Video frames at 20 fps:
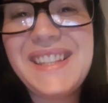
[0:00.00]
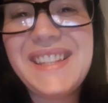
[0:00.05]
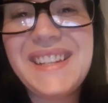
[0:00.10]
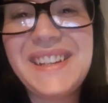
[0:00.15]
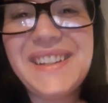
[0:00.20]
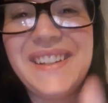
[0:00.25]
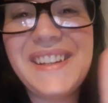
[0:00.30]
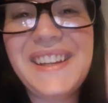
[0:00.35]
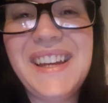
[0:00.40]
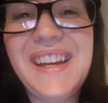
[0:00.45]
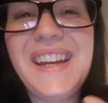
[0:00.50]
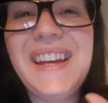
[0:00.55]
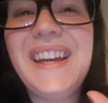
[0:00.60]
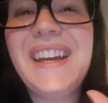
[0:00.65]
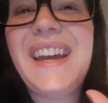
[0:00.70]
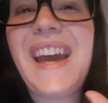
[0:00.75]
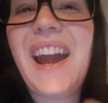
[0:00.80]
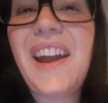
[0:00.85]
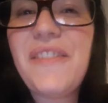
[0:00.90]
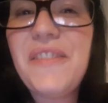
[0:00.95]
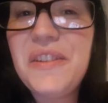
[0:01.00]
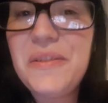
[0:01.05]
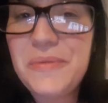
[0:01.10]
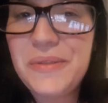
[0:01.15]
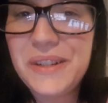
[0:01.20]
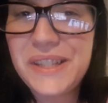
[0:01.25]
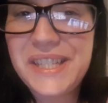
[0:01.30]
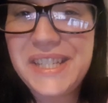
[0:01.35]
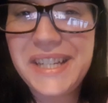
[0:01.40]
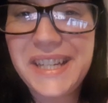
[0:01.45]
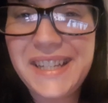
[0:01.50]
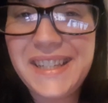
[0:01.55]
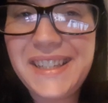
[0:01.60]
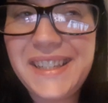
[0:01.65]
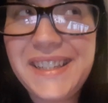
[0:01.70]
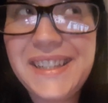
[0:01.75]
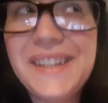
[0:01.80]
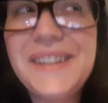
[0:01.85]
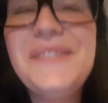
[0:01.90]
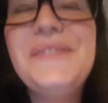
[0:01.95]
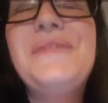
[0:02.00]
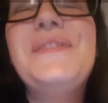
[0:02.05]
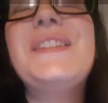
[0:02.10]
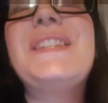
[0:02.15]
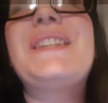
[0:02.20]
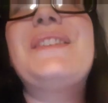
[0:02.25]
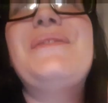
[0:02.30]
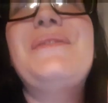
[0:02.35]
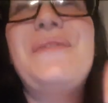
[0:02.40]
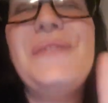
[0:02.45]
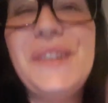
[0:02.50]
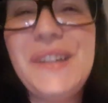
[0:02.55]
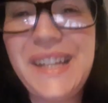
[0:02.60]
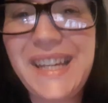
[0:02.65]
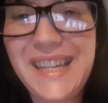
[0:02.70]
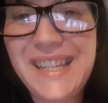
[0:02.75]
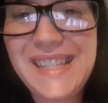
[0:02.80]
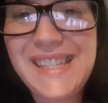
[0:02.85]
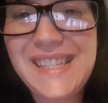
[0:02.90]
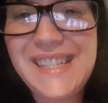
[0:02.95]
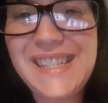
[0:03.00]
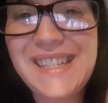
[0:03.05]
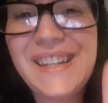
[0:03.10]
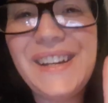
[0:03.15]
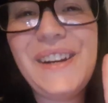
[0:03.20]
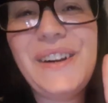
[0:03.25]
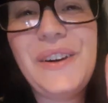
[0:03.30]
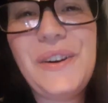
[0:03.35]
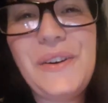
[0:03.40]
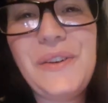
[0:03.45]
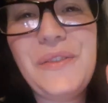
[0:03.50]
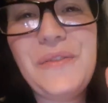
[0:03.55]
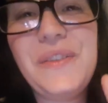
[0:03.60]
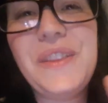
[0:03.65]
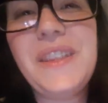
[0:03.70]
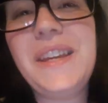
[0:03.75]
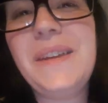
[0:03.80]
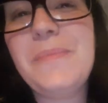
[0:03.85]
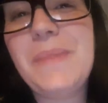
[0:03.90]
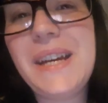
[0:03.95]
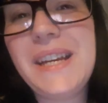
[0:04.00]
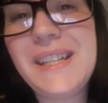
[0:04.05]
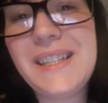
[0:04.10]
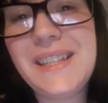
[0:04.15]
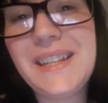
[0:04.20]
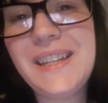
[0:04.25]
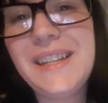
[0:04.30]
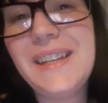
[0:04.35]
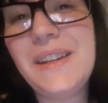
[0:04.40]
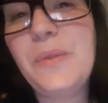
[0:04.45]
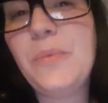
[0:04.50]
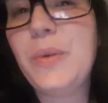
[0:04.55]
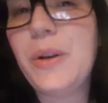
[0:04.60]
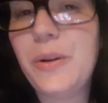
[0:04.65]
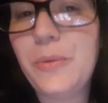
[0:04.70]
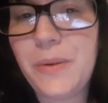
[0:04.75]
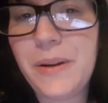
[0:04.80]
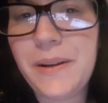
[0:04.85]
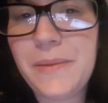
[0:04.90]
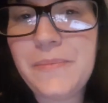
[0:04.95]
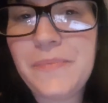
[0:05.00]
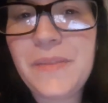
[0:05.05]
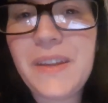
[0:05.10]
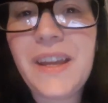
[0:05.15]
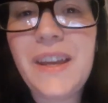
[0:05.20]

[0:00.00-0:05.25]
So carry on watching for some footage of the amazing Wilma,